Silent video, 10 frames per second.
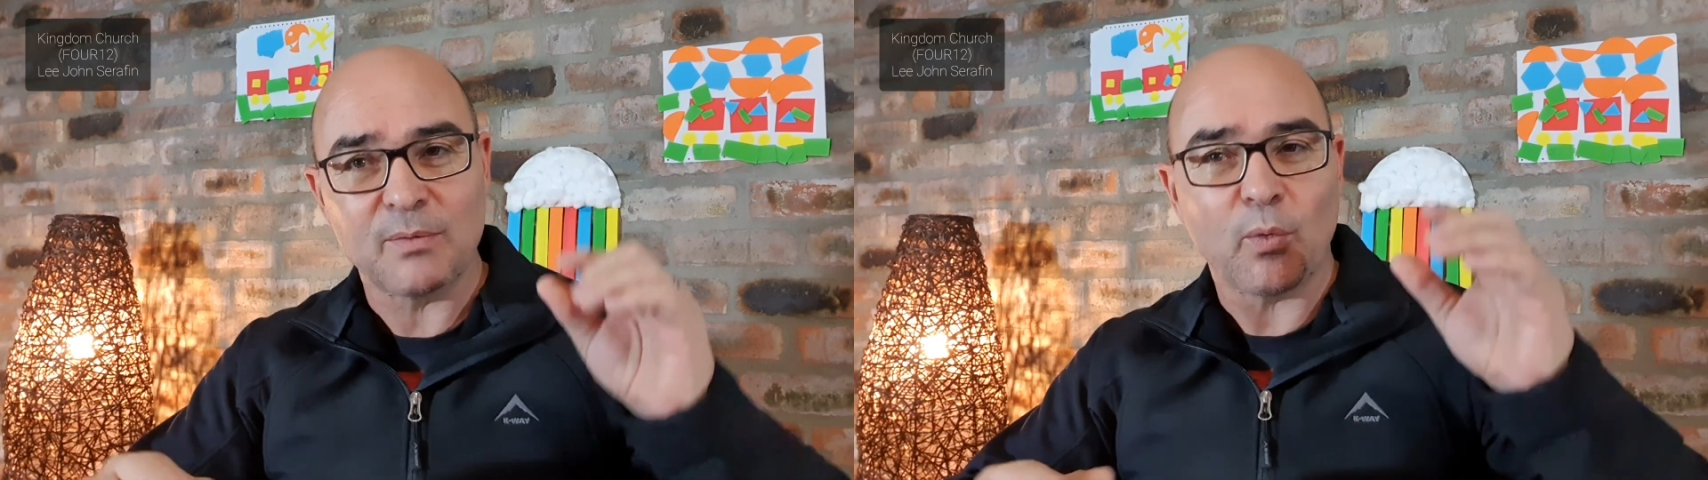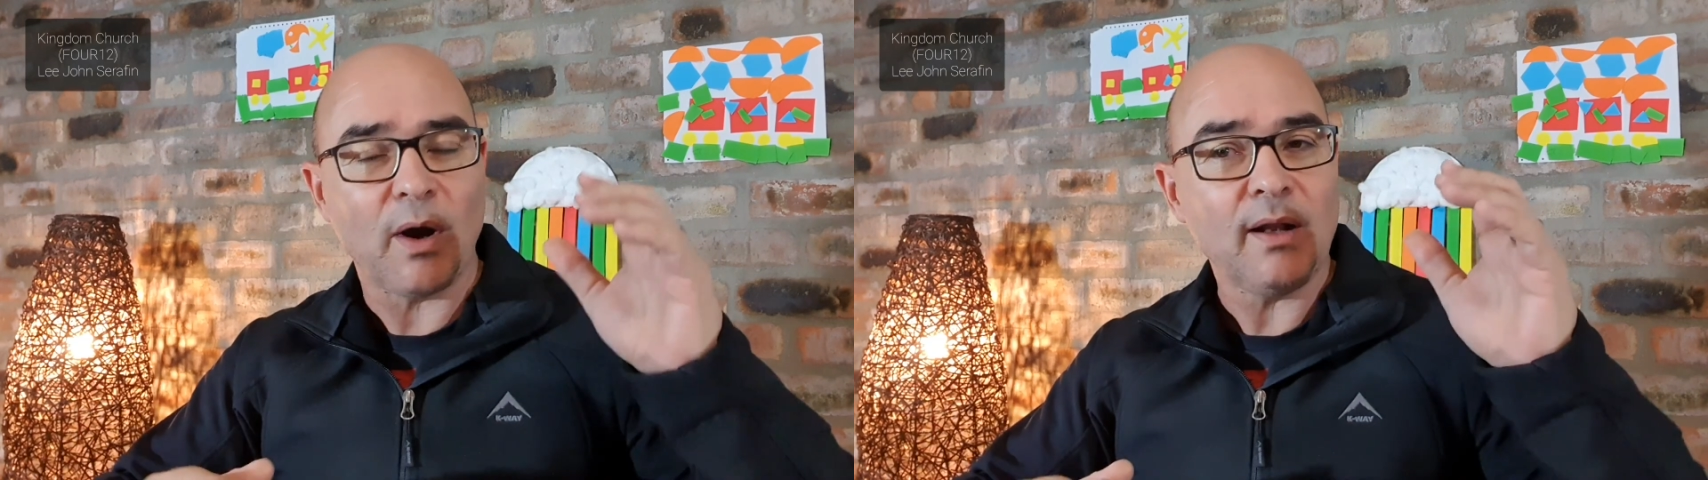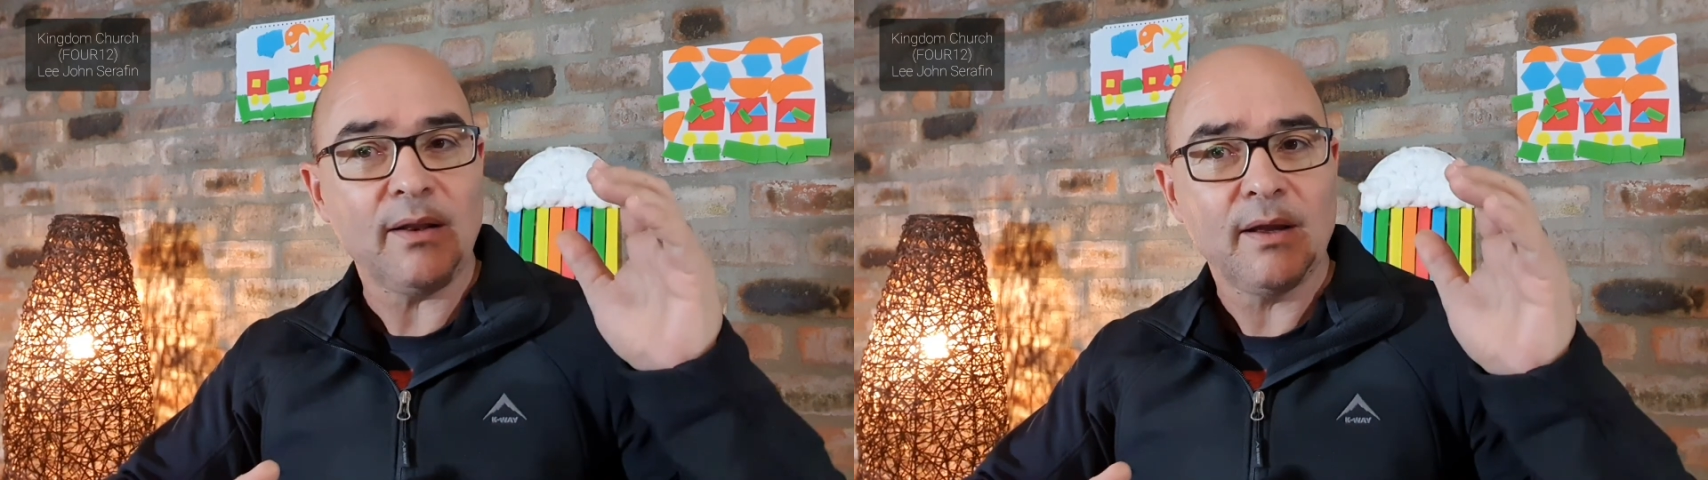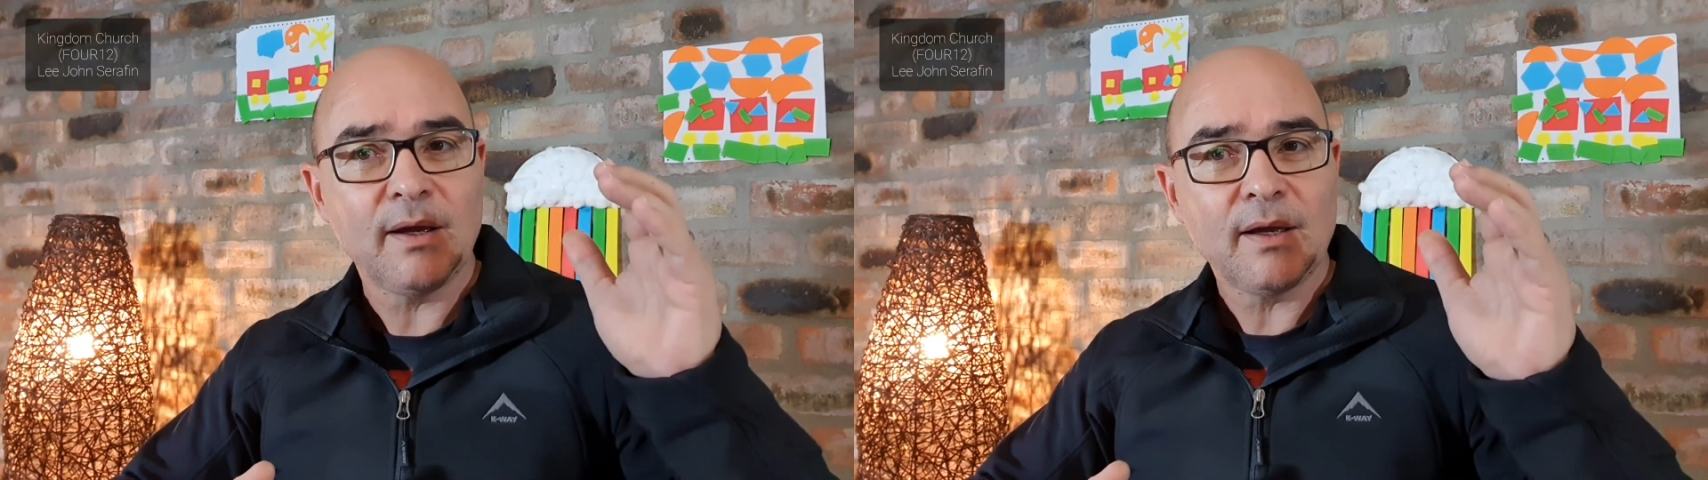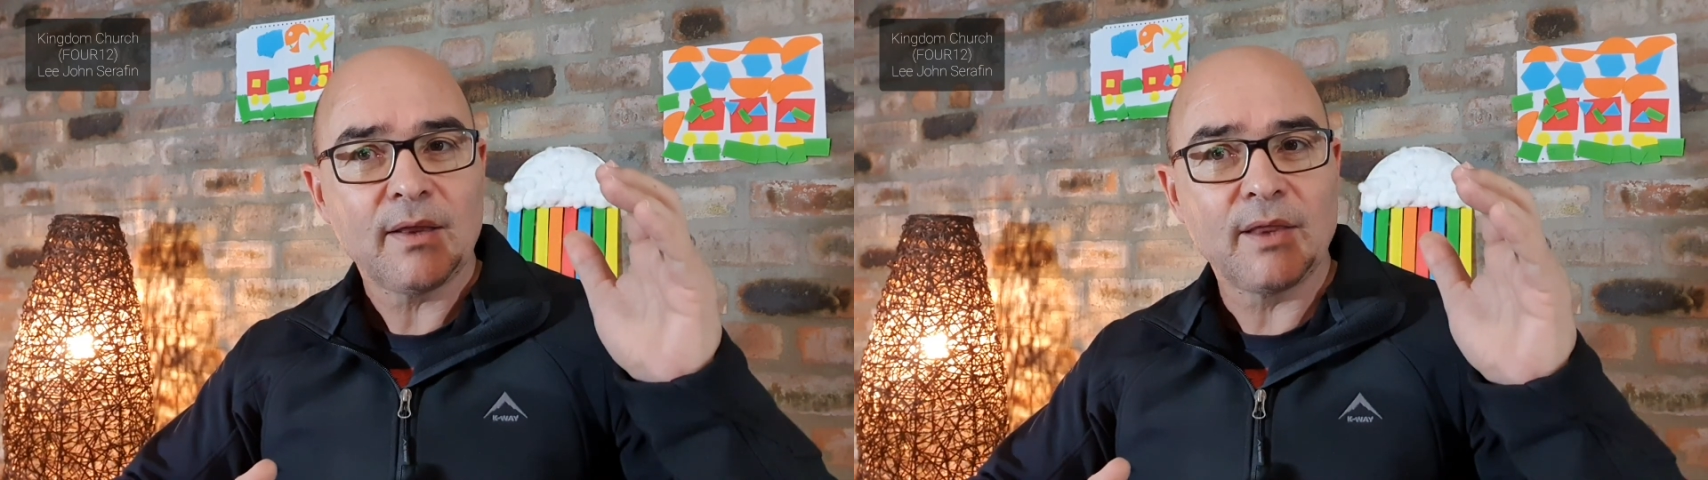while
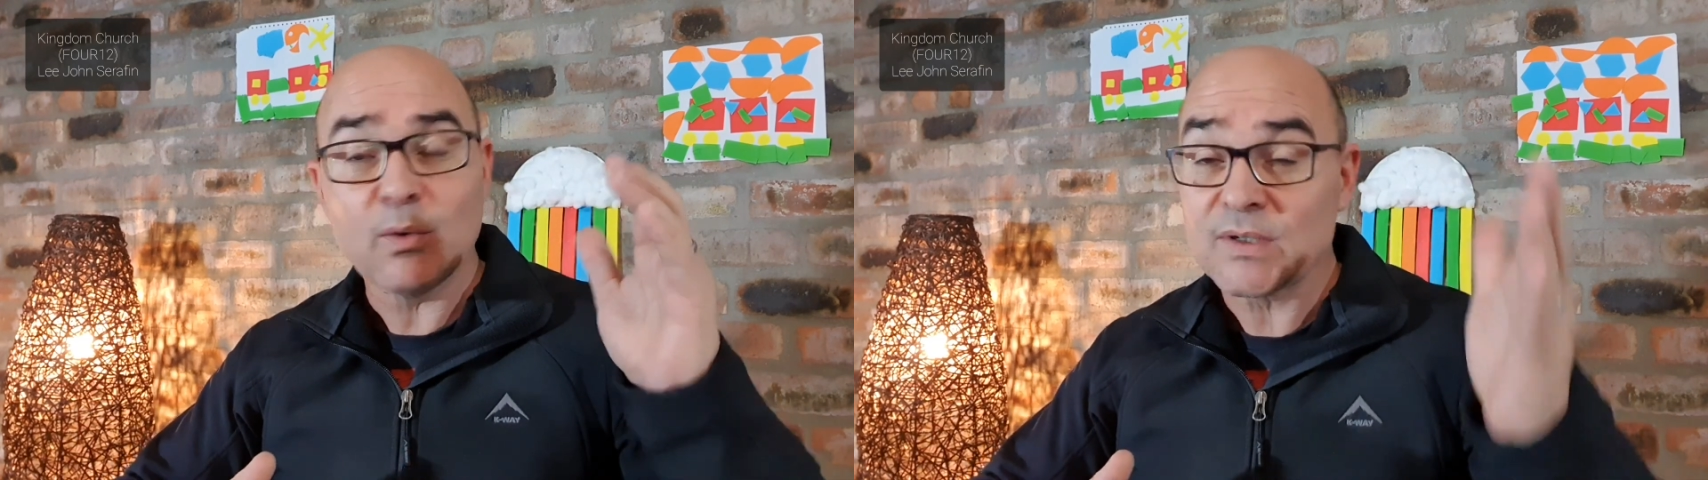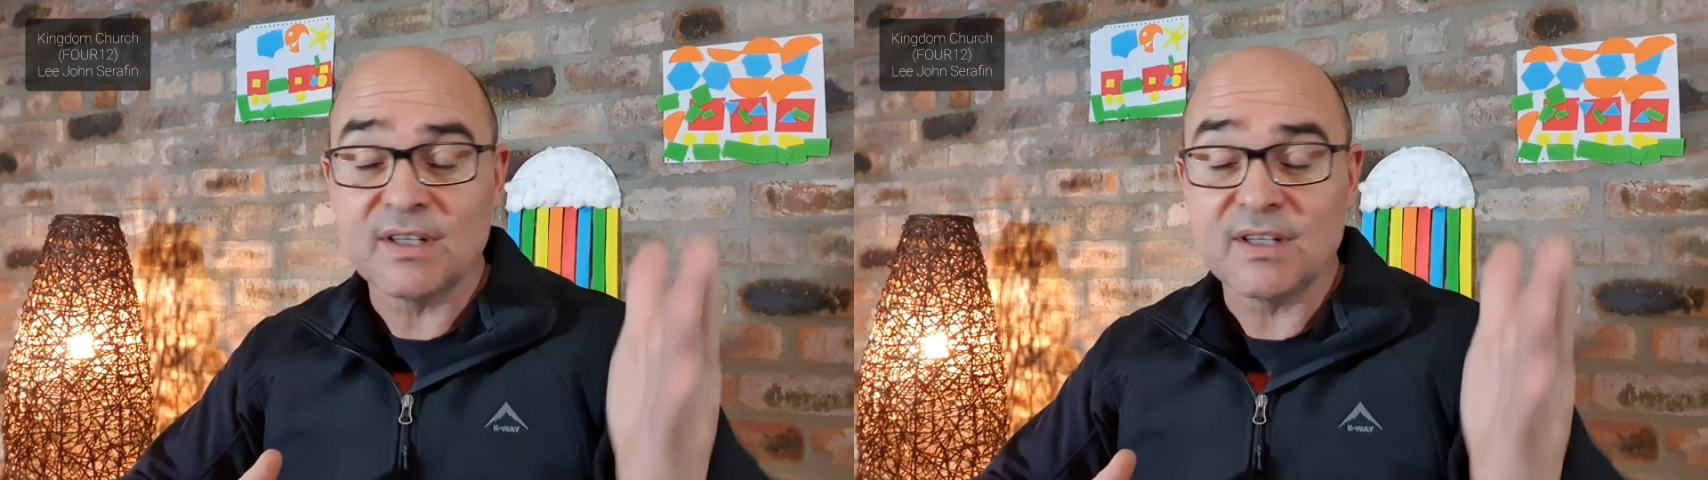there was